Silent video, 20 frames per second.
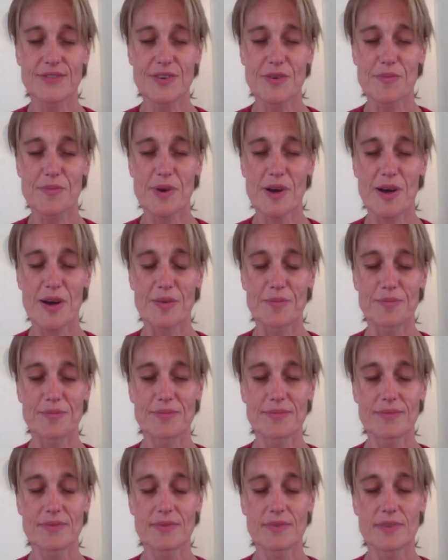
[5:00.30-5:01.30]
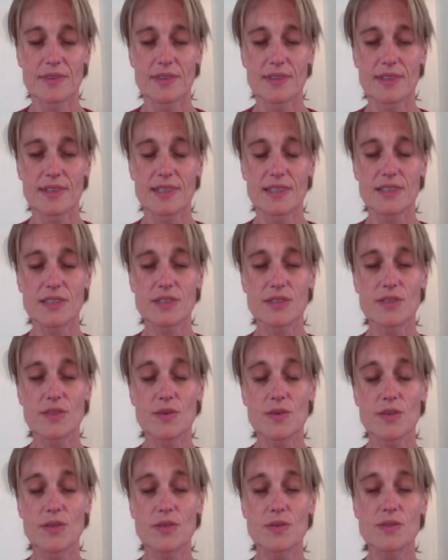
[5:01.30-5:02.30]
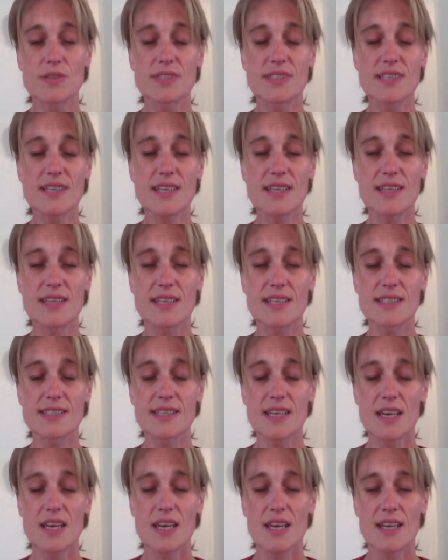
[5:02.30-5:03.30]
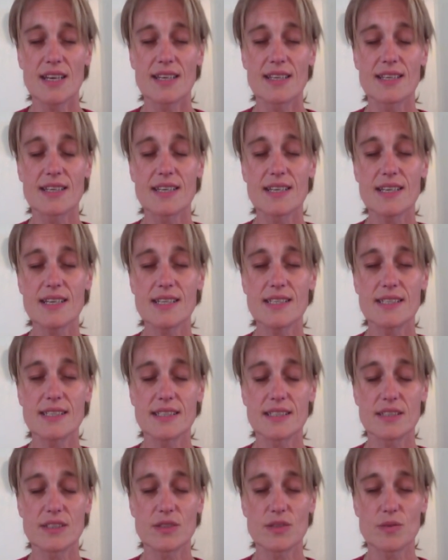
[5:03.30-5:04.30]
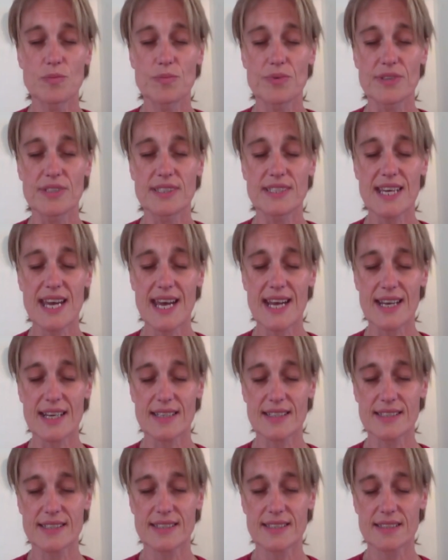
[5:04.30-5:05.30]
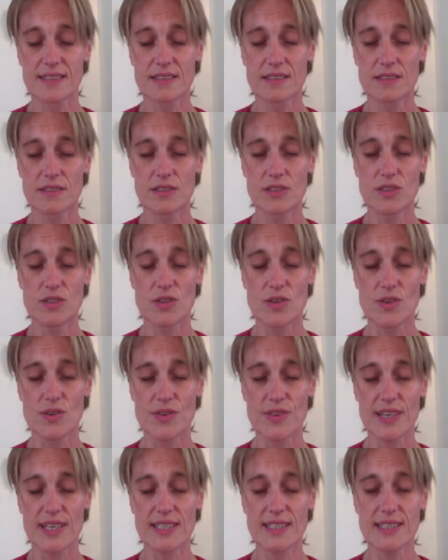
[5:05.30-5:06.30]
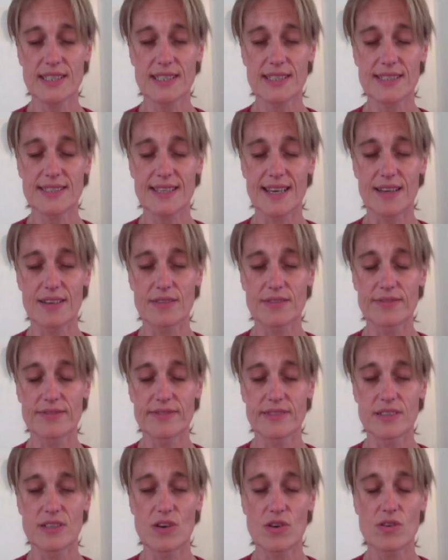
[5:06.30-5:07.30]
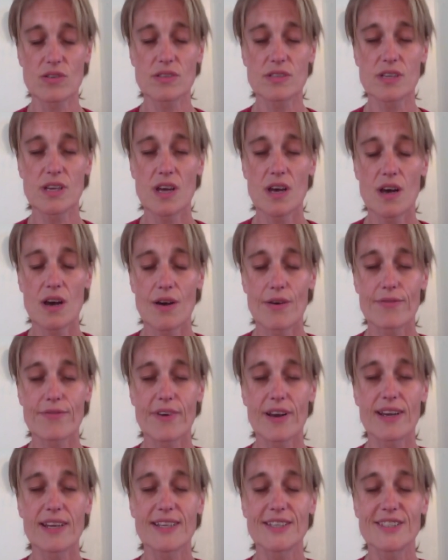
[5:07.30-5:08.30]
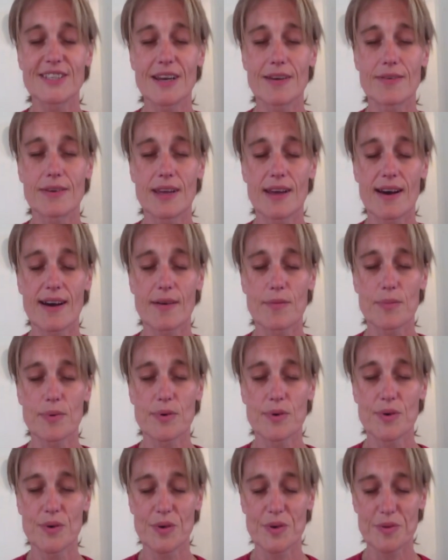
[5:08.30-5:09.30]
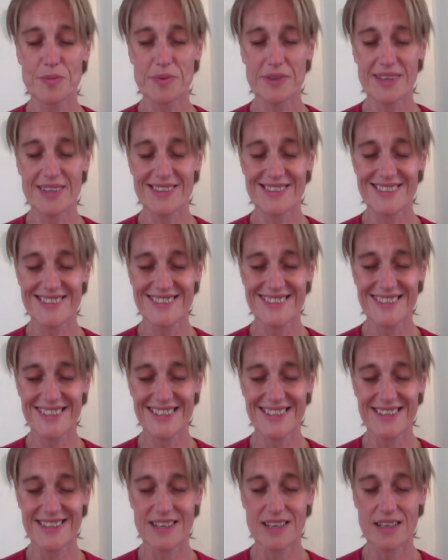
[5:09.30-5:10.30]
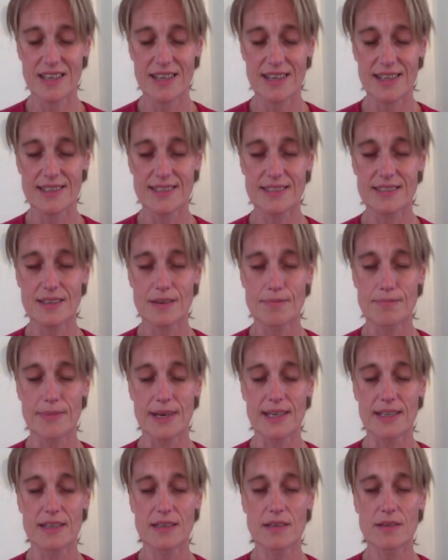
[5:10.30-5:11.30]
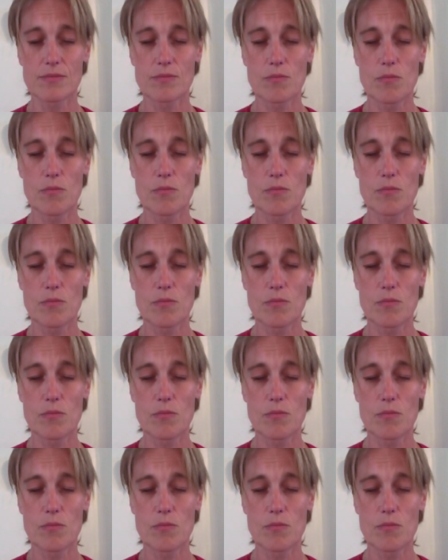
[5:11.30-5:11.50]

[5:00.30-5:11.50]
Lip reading: from harm. And so you see this needing to protect your authentic self, not fully showing up or being seen in some manner,